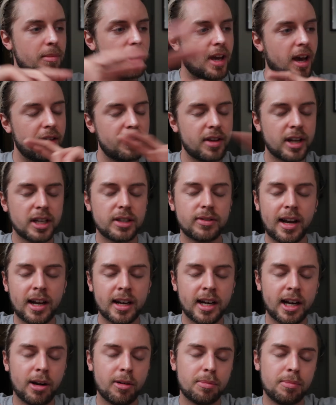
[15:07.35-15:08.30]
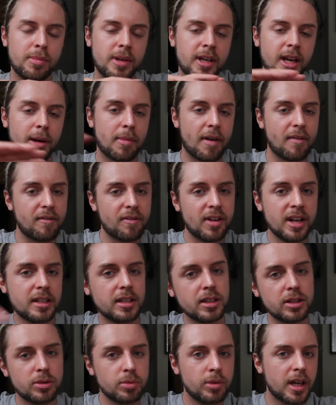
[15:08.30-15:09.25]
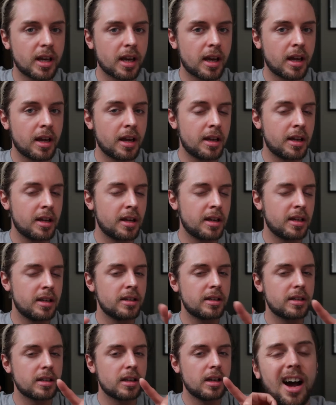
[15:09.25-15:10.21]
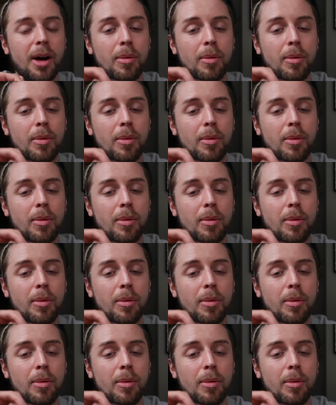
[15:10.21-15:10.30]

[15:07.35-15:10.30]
But yeah, thanks for hanging out with me and my friends this weekend.